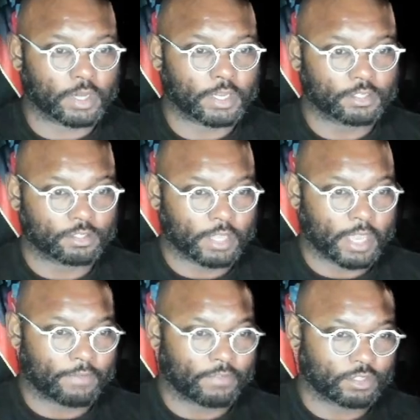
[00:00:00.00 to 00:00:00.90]
is to
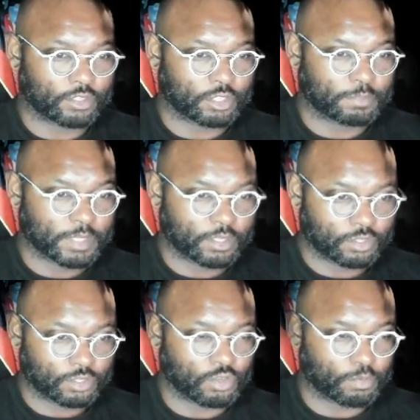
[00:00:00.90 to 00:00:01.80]
have this just be
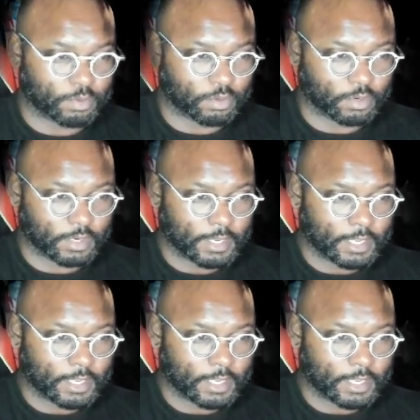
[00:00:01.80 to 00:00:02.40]
super